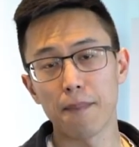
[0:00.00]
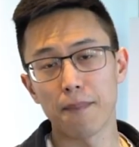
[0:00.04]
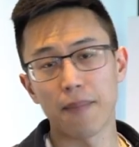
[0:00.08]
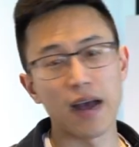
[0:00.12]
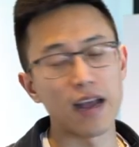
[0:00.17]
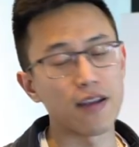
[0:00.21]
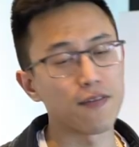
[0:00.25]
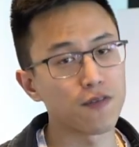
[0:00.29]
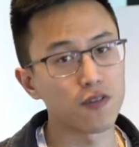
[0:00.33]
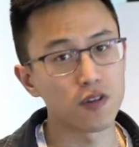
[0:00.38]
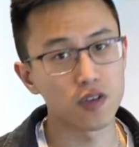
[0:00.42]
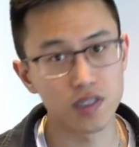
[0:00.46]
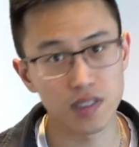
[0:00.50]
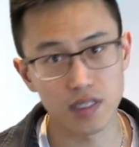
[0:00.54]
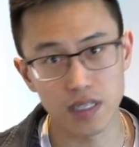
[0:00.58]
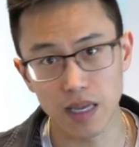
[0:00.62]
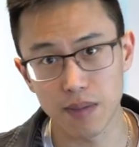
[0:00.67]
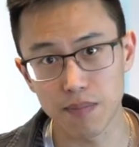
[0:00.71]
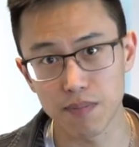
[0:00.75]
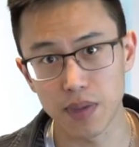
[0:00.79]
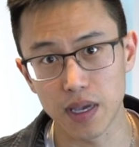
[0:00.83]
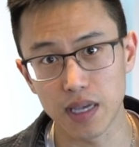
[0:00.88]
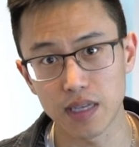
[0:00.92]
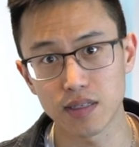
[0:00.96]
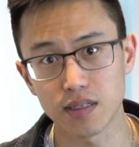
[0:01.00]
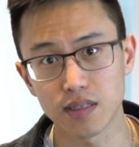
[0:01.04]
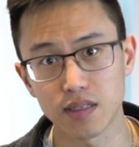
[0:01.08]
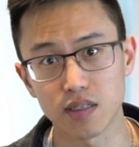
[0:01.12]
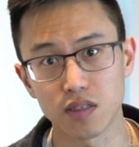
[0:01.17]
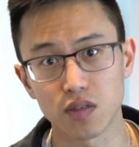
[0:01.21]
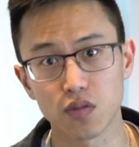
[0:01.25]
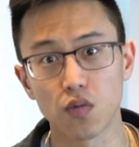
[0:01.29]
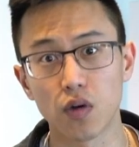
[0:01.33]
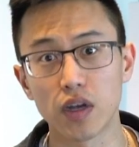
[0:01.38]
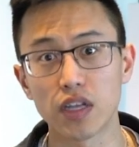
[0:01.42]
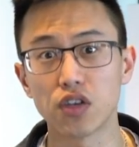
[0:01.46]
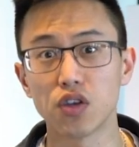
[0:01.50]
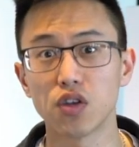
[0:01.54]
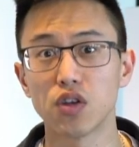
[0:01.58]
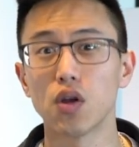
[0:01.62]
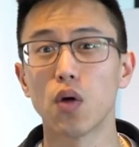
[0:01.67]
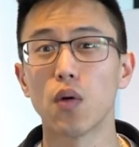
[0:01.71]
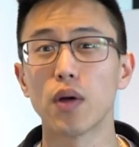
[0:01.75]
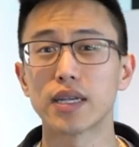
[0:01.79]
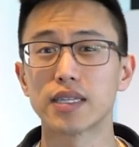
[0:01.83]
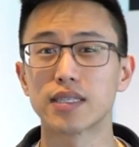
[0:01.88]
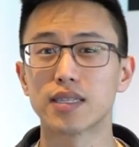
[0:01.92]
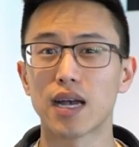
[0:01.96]
by first name basis, when you
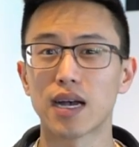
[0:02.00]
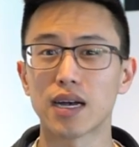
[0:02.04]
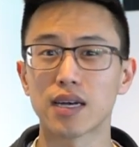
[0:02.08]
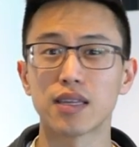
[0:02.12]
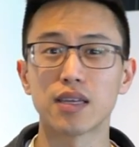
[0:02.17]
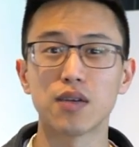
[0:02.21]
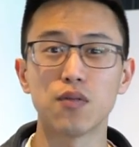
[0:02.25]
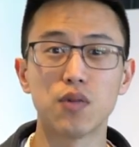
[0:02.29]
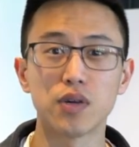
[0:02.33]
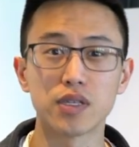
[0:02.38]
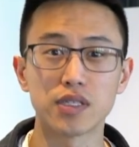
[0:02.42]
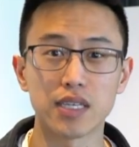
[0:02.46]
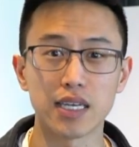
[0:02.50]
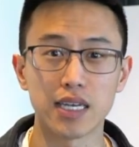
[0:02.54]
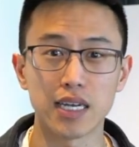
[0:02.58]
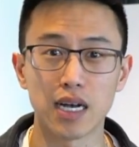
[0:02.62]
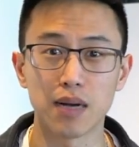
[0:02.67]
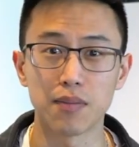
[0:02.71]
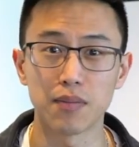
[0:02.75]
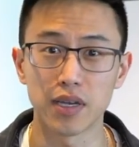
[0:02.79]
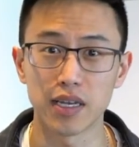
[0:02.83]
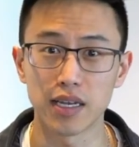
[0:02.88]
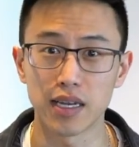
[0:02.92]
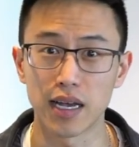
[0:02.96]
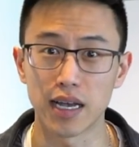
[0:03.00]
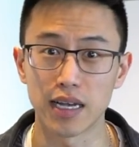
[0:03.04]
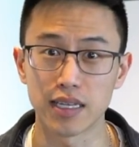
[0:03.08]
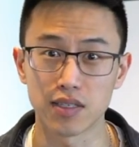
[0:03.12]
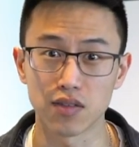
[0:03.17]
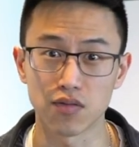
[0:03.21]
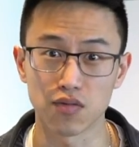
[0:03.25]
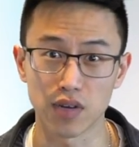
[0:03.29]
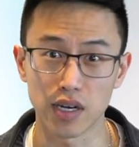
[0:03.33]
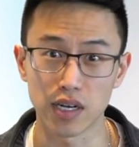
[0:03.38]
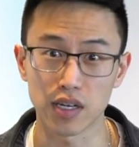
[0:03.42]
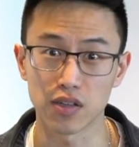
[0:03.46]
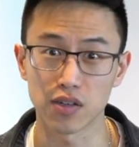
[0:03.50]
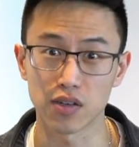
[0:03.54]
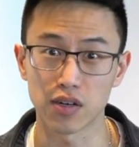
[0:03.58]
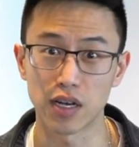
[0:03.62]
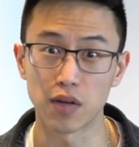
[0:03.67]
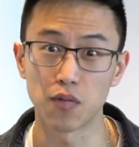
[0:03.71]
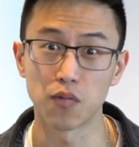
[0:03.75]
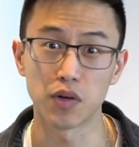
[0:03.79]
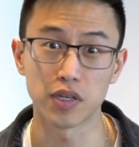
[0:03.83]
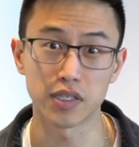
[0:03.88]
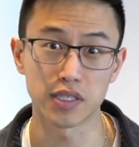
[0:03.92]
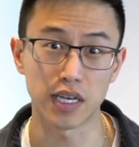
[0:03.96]
know exactly what they come in as a regular
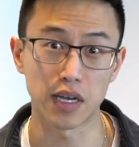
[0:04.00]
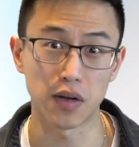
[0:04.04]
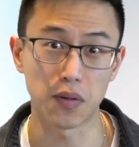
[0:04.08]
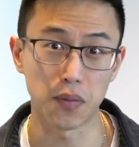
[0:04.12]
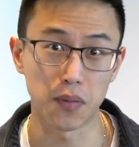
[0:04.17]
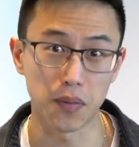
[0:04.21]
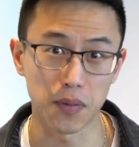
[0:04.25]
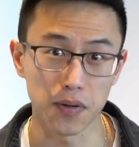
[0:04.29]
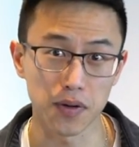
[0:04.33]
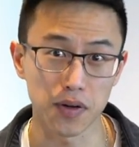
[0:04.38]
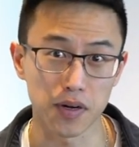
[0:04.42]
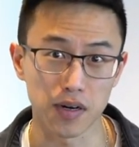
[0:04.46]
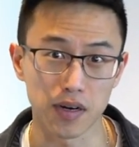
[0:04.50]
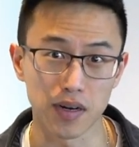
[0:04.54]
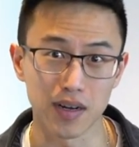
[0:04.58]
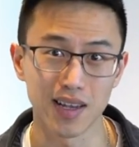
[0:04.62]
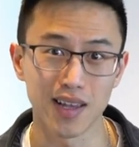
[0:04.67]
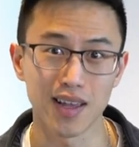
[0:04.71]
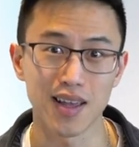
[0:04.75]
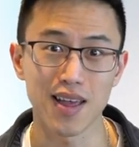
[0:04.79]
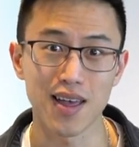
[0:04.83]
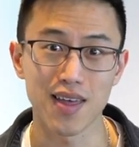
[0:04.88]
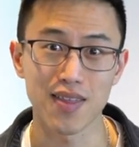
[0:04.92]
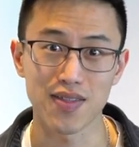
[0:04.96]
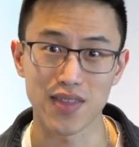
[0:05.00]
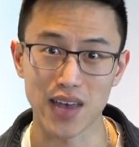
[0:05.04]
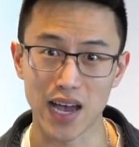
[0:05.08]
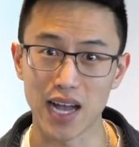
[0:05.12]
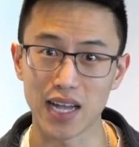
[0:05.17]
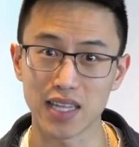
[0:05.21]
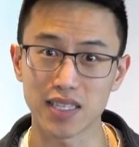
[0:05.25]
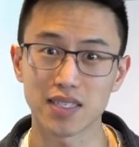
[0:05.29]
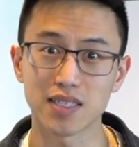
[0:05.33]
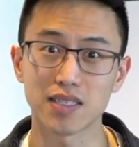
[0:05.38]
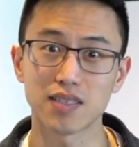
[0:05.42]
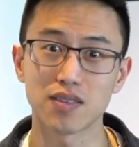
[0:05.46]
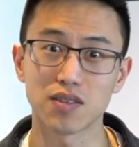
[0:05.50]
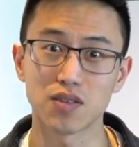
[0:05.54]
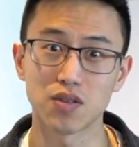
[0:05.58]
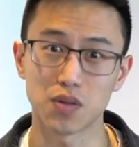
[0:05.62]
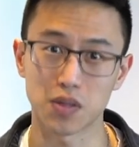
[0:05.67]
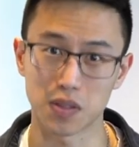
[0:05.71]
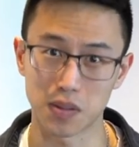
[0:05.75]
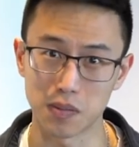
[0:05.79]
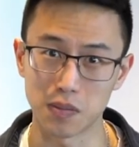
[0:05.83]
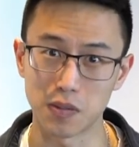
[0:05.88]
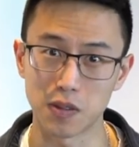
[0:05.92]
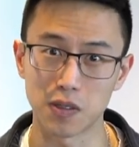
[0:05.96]
and what they order, that's your
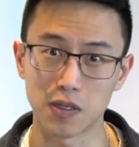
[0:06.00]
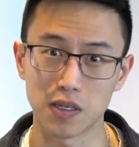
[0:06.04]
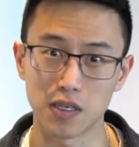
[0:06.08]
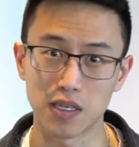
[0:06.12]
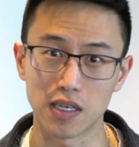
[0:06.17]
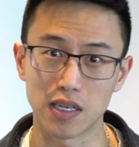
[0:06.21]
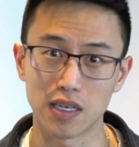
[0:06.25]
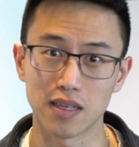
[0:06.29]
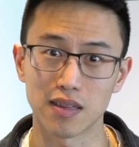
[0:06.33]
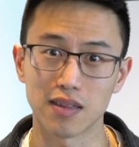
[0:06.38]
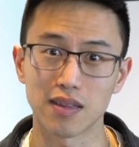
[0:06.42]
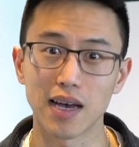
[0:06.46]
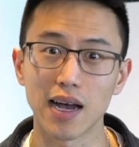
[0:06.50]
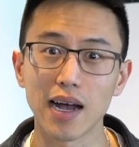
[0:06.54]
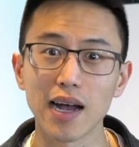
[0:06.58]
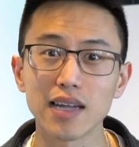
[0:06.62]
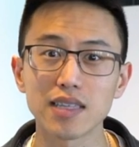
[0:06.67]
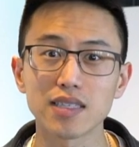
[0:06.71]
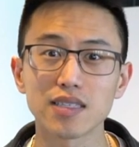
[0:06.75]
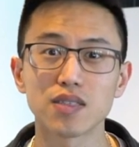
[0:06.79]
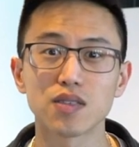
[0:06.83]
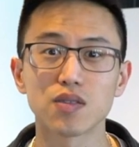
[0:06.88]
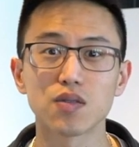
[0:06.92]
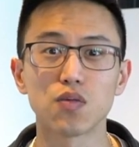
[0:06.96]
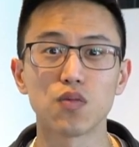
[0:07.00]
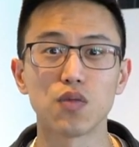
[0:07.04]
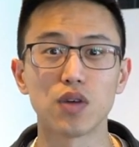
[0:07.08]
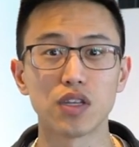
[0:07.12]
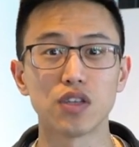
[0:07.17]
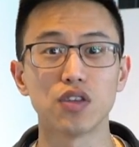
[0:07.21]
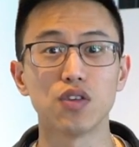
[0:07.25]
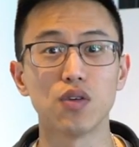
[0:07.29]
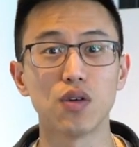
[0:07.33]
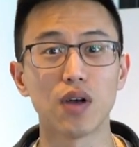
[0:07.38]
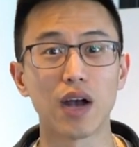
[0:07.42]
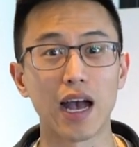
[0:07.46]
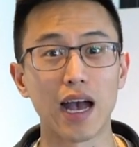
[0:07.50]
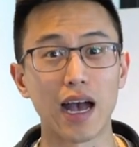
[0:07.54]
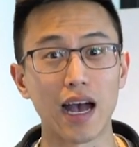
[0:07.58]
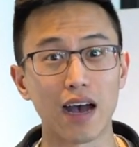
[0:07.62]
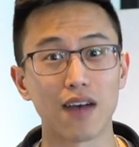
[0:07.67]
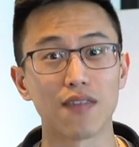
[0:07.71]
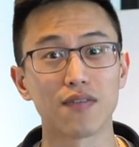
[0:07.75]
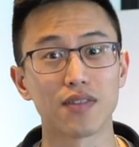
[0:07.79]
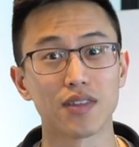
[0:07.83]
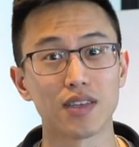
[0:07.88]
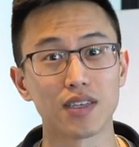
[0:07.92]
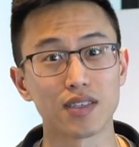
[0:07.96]
community. That's when you
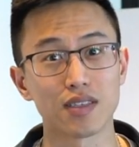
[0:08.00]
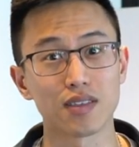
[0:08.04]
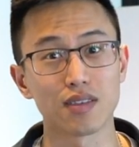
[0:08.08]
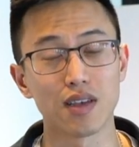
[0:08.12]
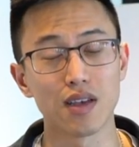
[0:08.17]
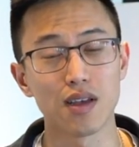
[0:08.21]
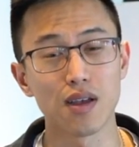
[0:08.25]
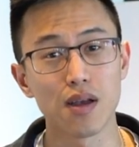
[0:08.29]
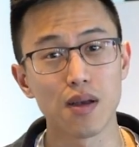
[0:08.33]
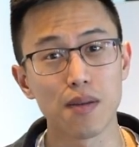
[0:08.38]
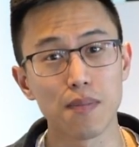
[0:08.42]
have this